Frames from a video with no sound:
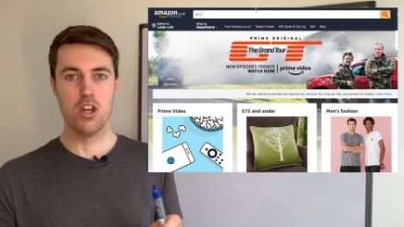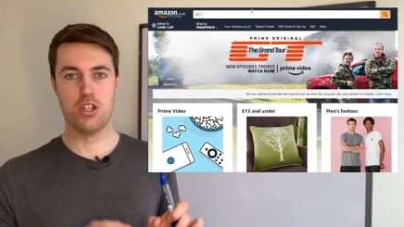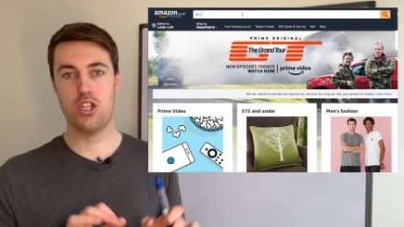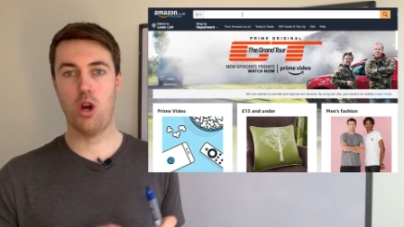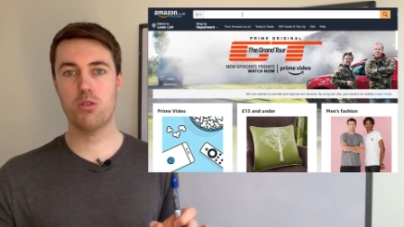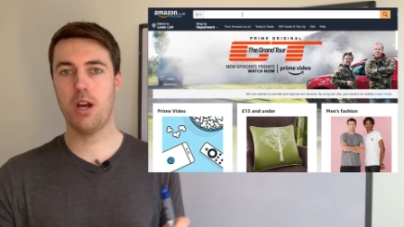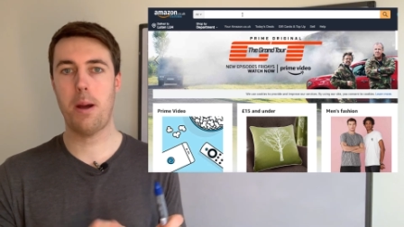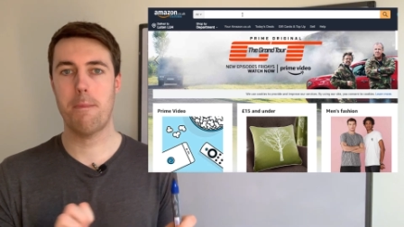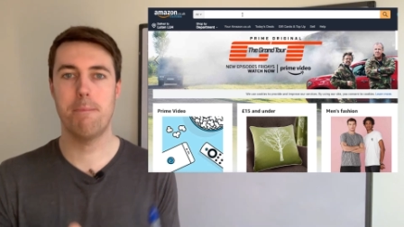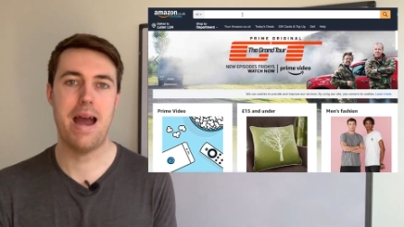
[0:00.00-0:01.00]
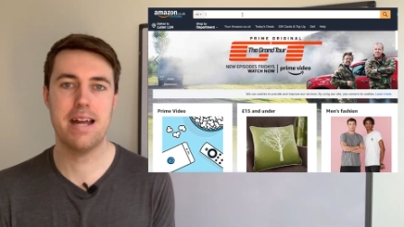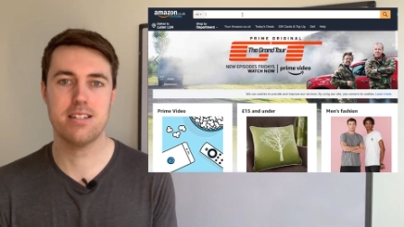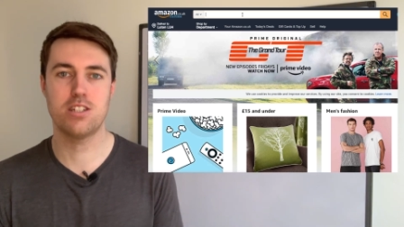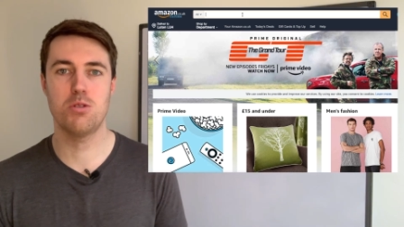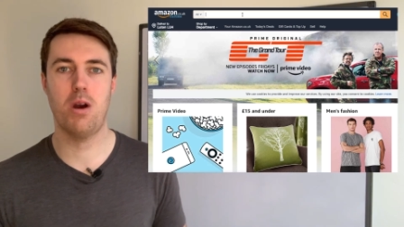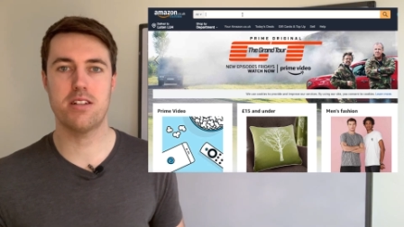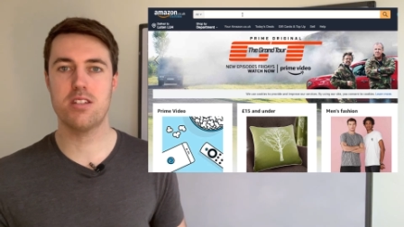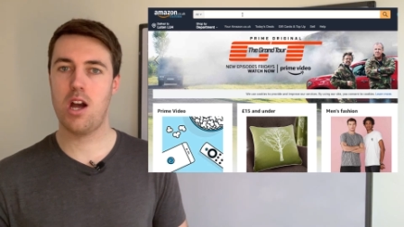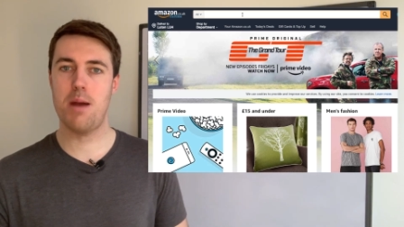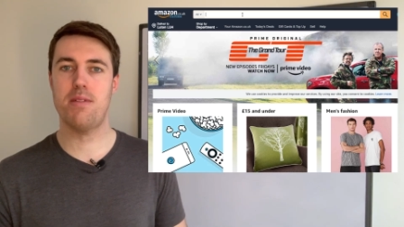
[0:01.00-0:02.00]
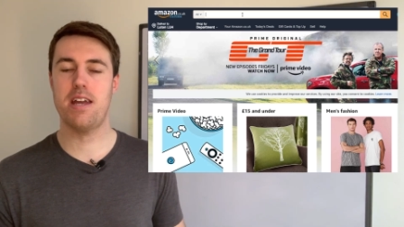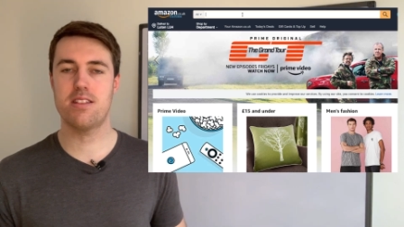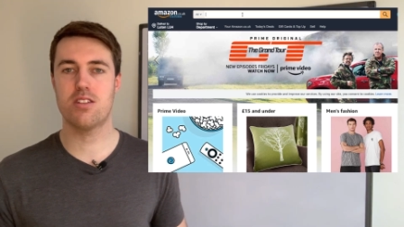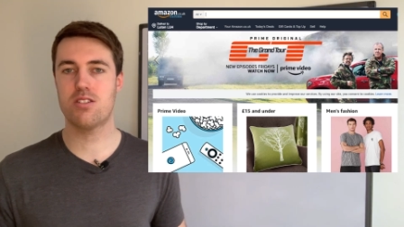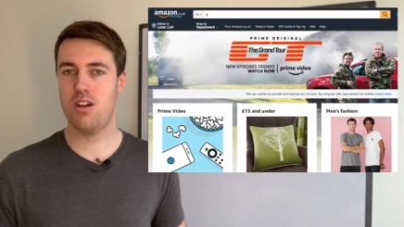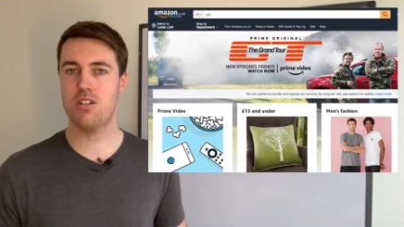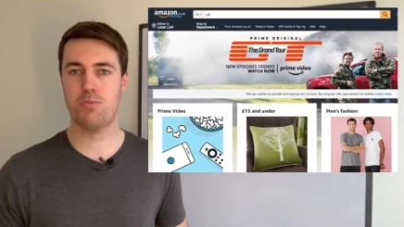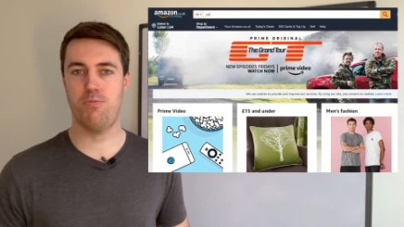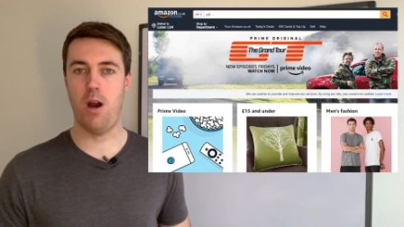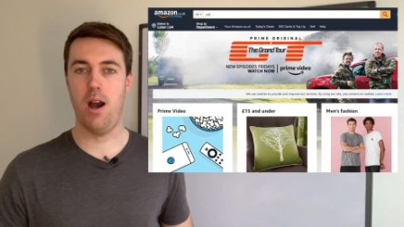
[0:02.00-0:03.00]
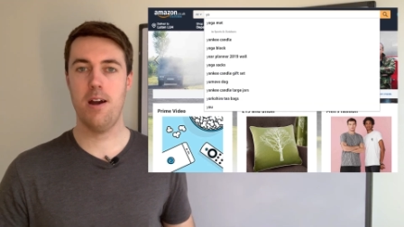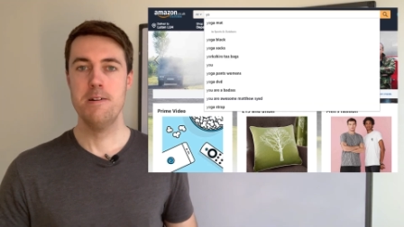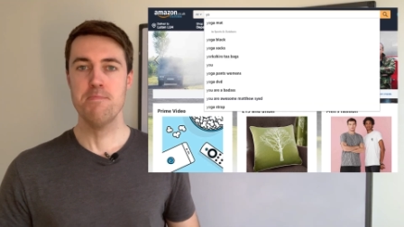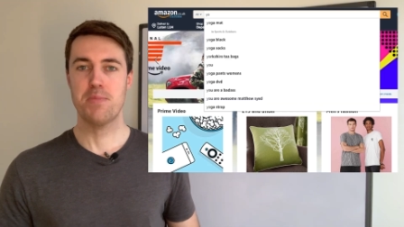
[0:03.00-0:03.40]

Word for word: yoga mat, and you might type that in the search bar,